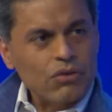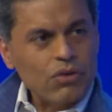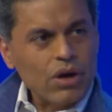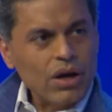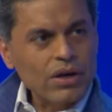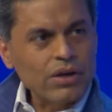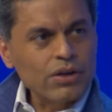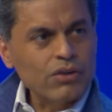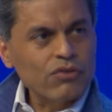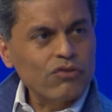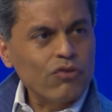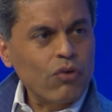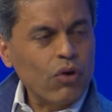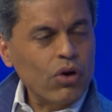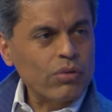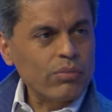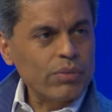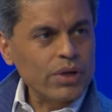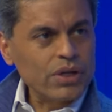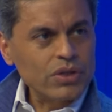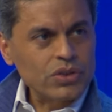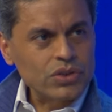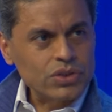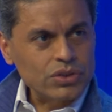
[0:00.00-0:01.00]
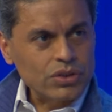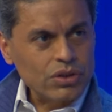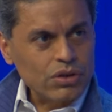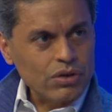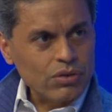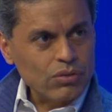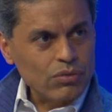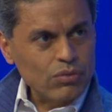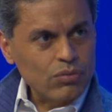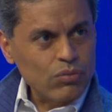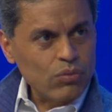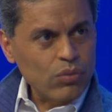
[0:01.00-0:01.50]
Iranian foreign
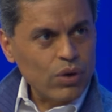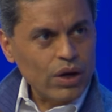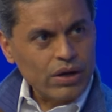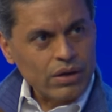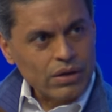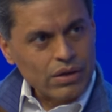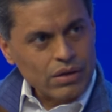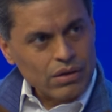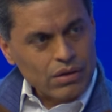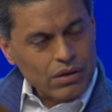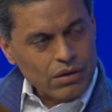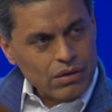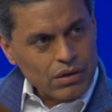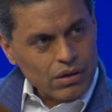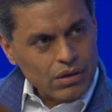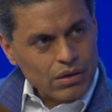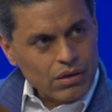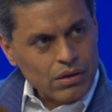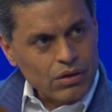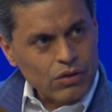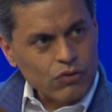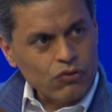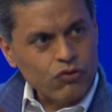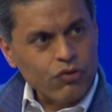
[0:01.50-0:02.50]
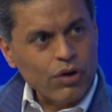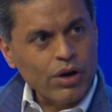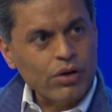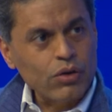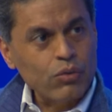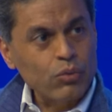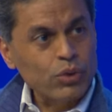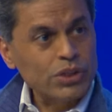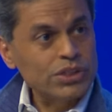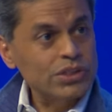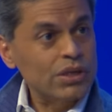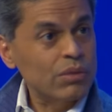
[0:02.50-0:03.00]
minister, when
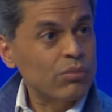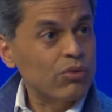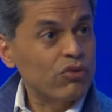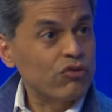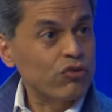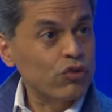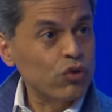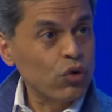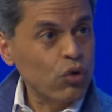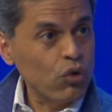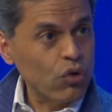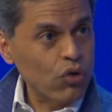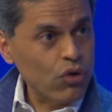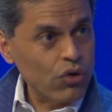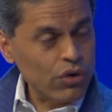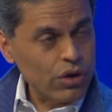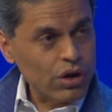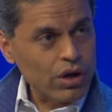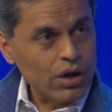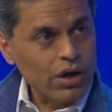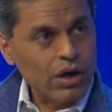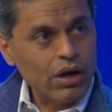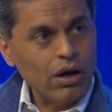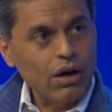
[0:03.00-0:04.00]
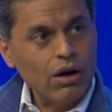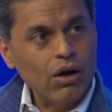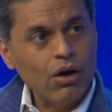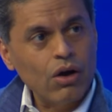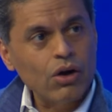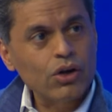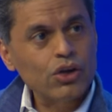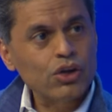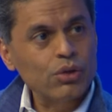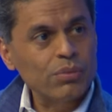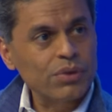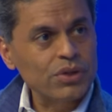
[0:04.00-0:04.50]
confronted with some of your uh,
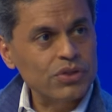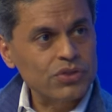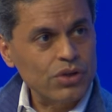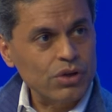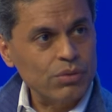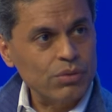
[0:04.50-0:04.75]
arguments